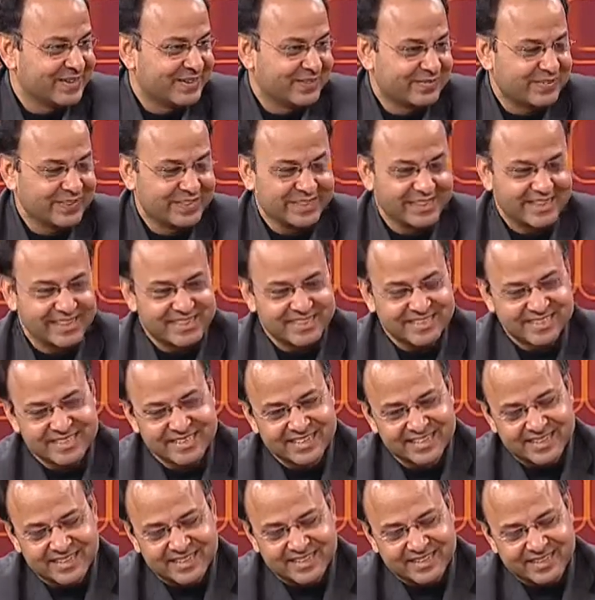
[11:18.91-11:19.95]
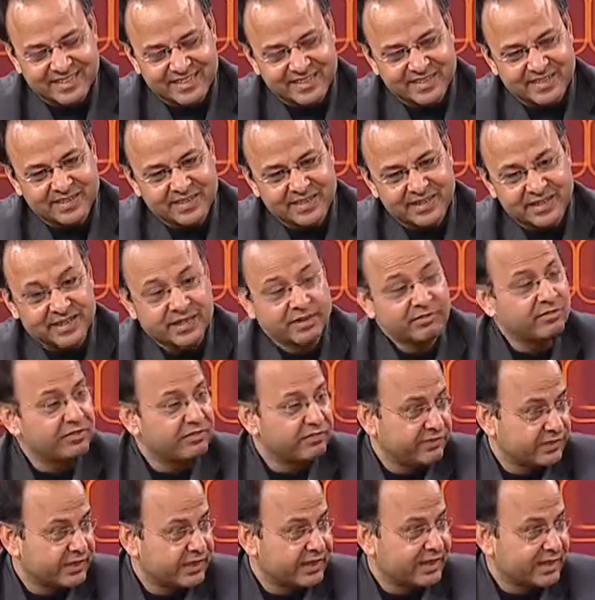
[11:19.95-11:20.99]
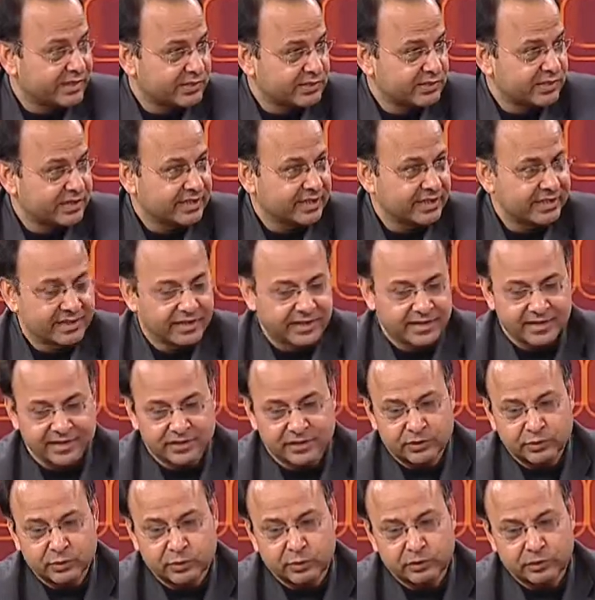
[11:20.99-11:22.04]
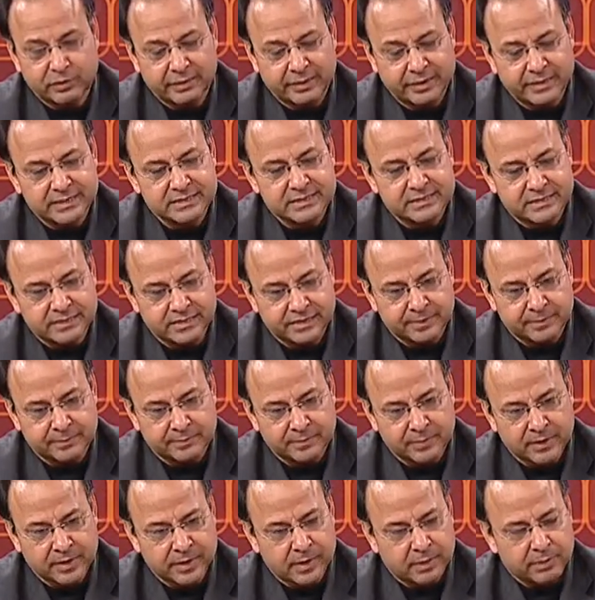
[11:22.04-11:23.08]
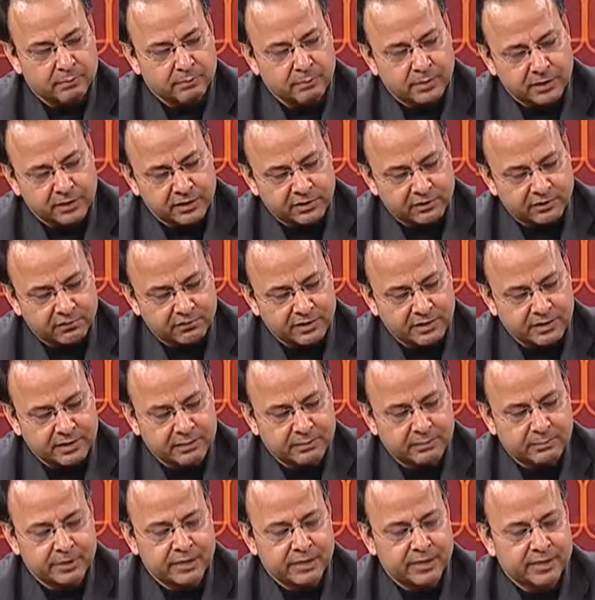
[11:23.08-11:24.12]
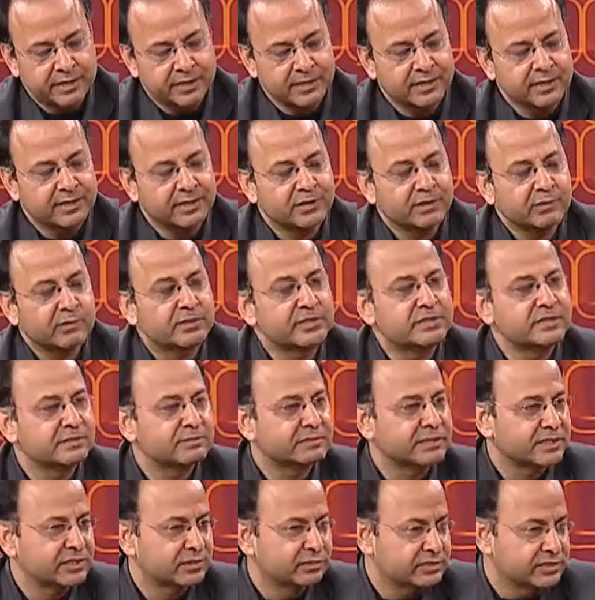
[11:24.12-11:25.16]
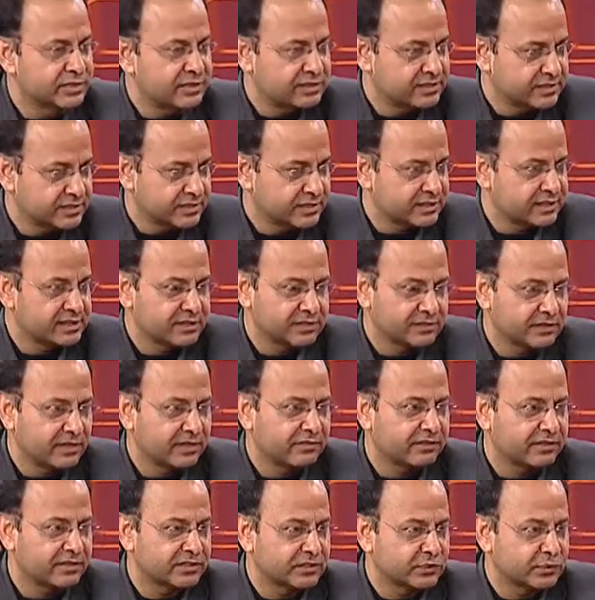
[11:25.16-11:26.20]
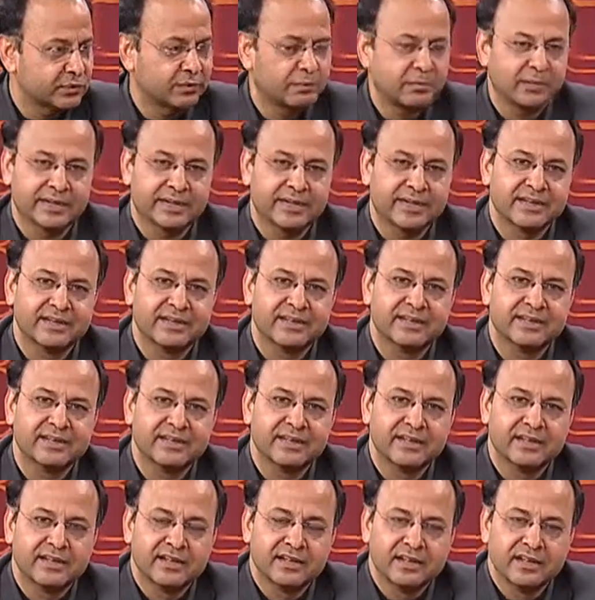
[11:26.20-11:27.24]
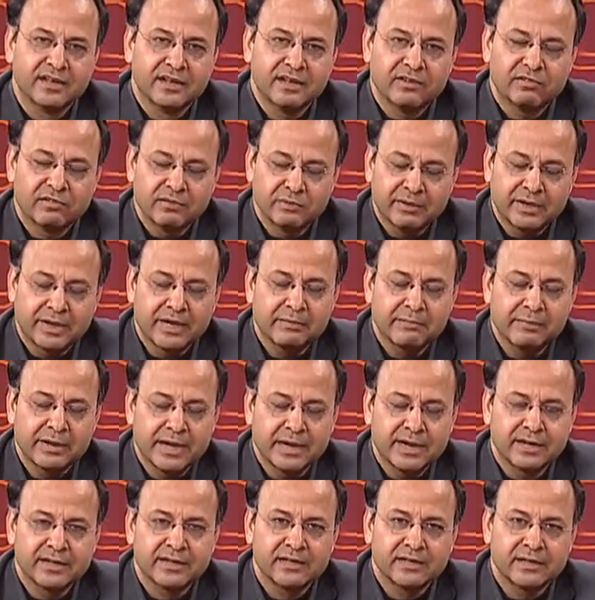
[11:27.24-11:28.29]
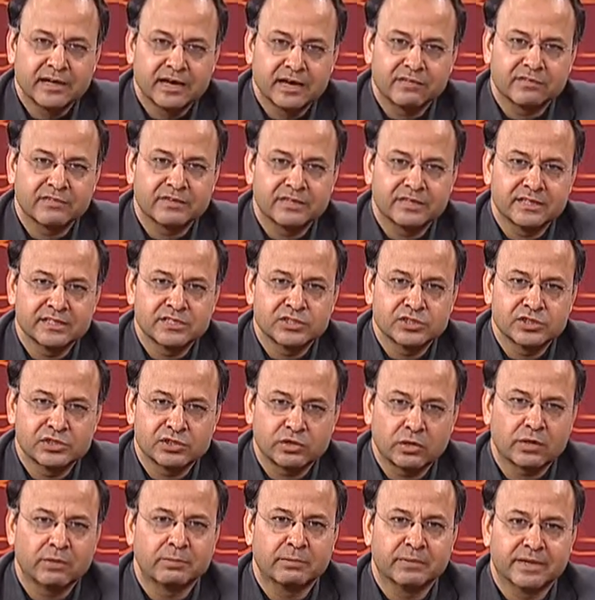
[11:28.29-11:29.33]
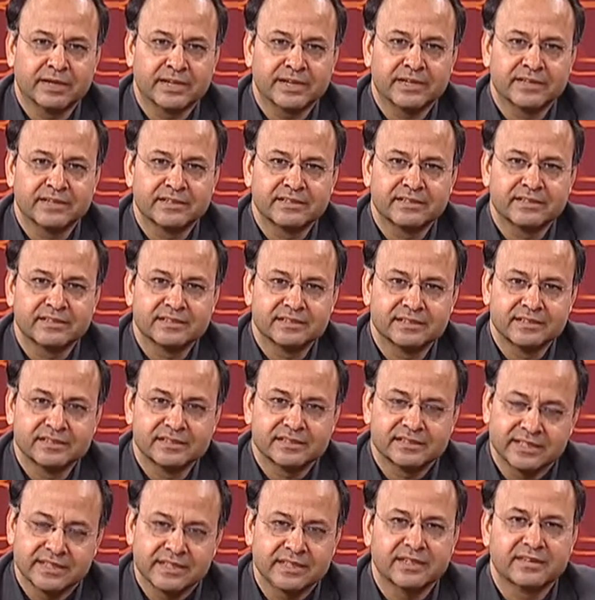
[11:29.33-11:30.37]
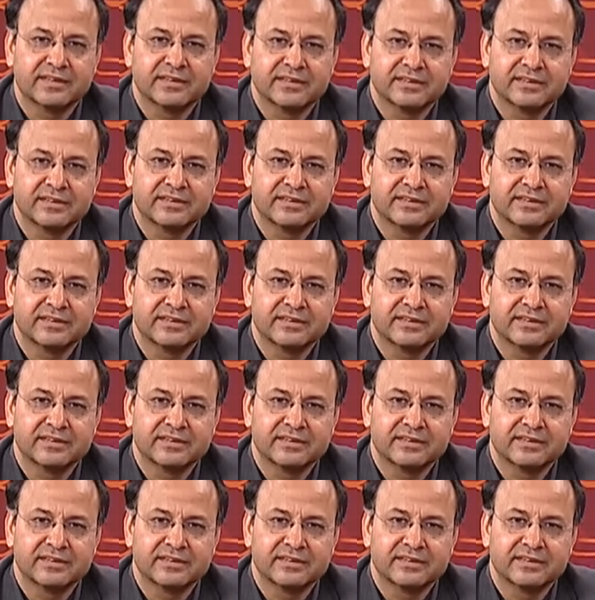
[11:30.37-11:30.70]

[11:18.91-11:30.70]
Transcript: Whether it is in every field actually, and you know the mainstream. But we'll come back to the subject you just touched after a short break. We'll be right back after this short break. Stay there.